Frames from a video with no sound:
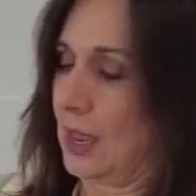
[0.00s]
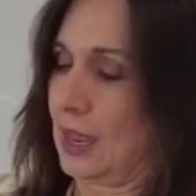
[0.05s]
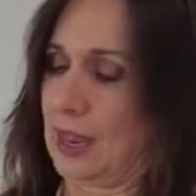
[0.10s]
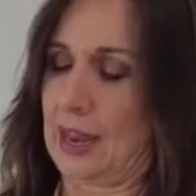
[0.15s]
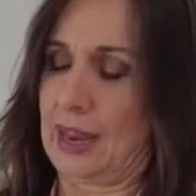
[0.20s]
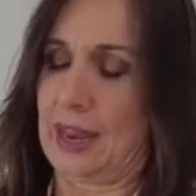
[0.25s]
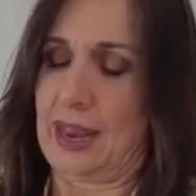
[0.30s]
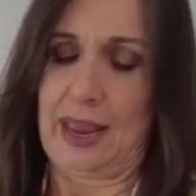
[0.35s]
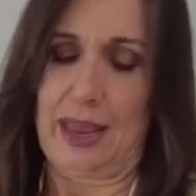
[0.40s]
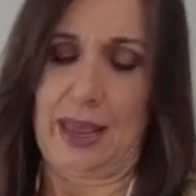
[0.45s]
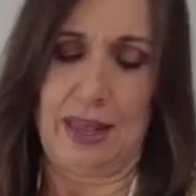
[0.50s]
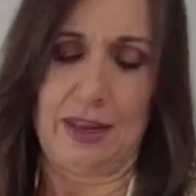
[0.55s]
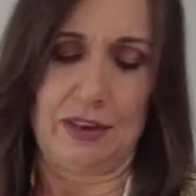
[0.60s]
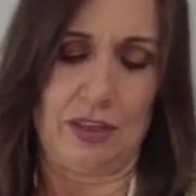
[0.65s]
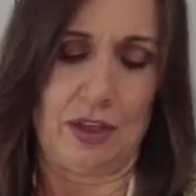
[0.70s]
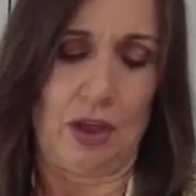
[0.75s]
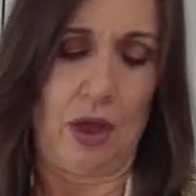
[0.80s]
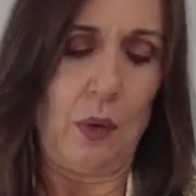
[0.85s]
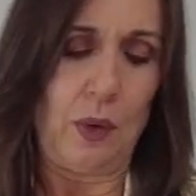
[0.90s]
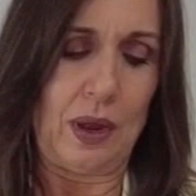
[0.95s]

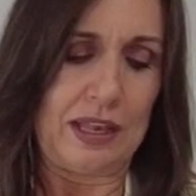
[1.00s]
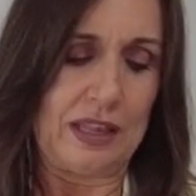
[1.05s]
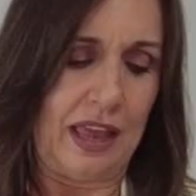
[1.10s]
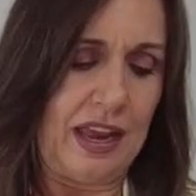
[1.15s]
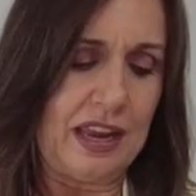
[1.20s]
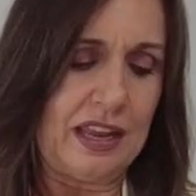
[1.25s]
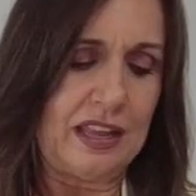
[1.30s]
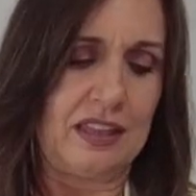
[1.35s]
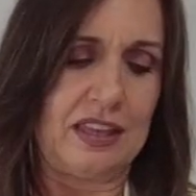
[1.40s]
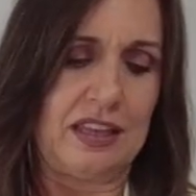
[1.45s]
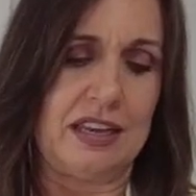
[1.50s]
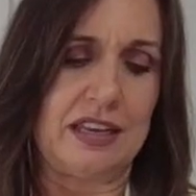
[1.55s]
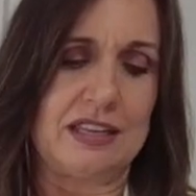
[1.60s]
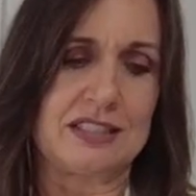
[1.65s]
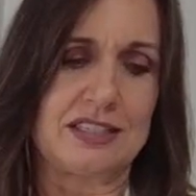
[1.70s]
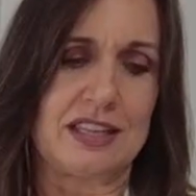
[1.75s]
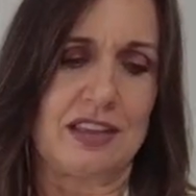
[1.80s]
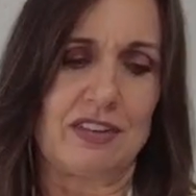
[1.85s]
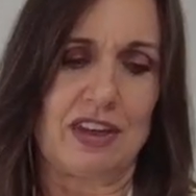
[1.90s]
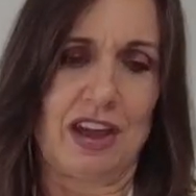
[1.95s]
And oh, I like
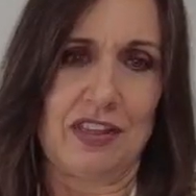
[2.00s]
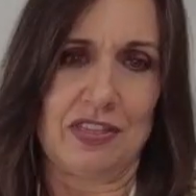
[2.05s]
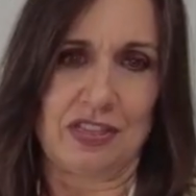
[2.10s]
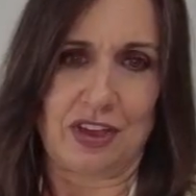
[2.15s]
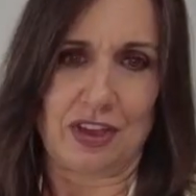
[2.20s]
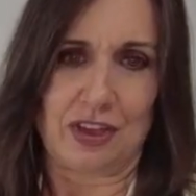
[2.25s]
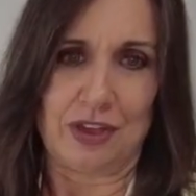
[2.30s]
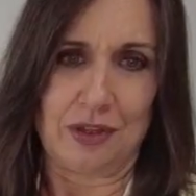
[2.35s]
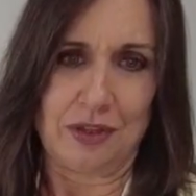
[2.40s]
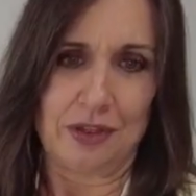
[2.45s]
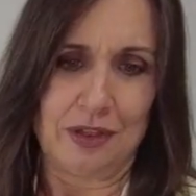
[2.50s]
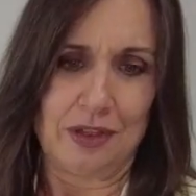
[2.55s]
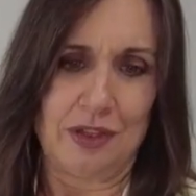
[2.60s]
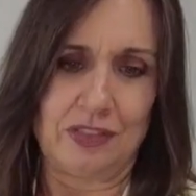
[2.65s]
these. They've got the,